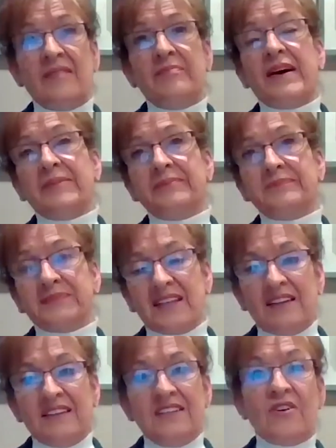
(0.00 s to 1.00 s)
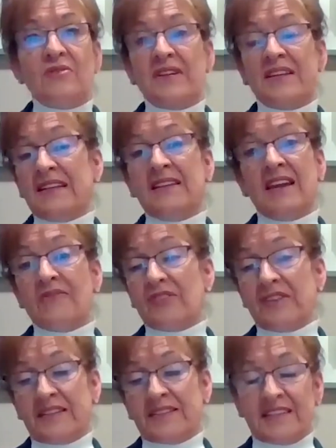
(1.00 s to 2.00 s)
But no, he never
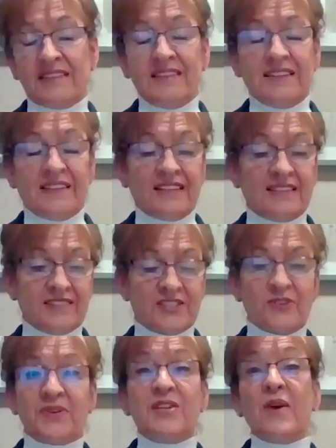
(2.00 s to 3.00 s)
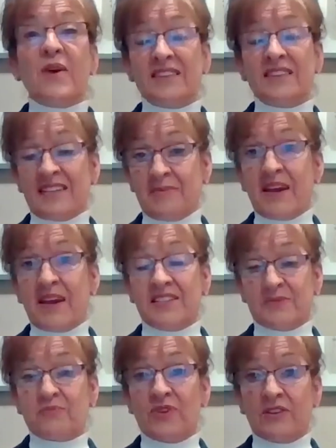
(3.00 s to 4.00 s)
listened. So he went and he made
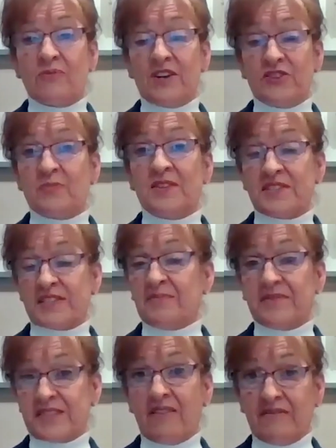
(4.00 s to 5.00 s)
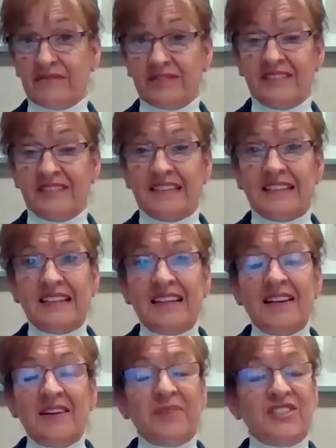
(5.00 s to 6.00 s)
his prearrangements himself.
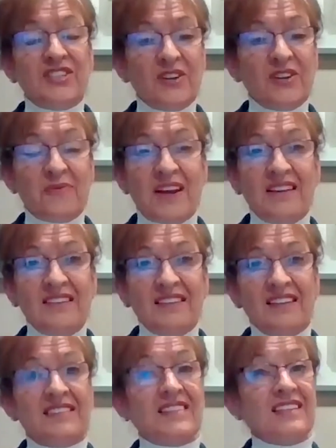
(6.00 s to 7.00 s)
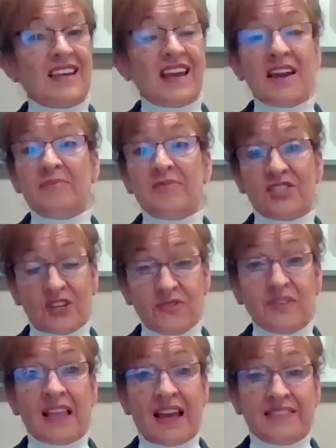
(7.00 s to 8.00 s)
But you know what? Today, I'm so
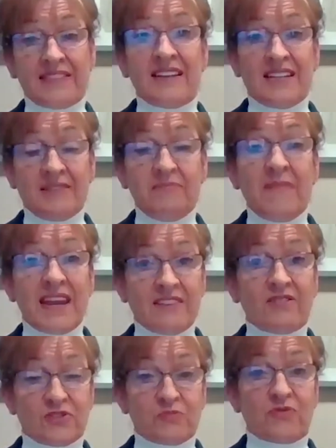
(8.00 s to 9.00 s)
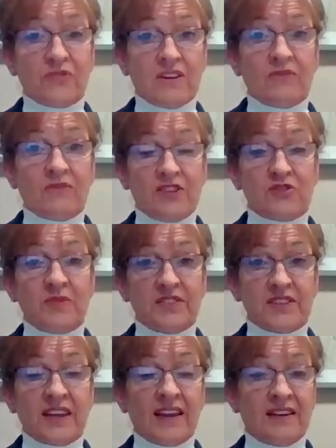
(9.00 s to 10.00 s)
glad that he made those prearrangements
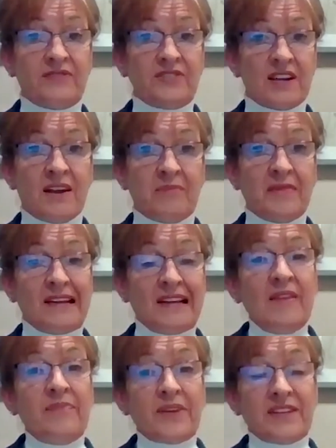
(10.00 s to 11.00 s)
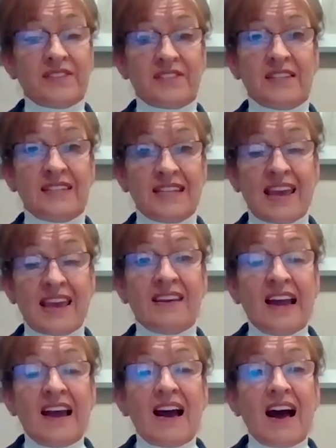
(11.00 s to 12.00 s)
ahead of time, because today
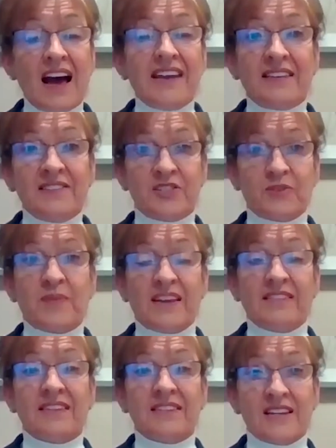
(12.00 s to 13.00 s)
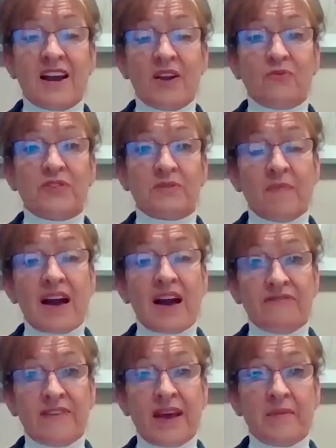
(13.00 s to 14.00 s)
I can spend the time with my
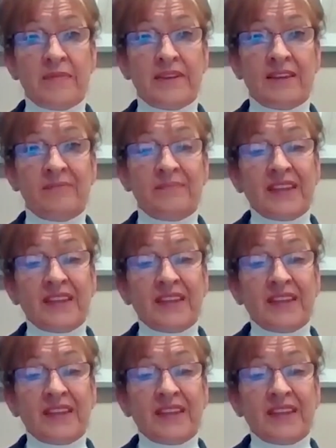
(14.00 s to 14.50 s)
family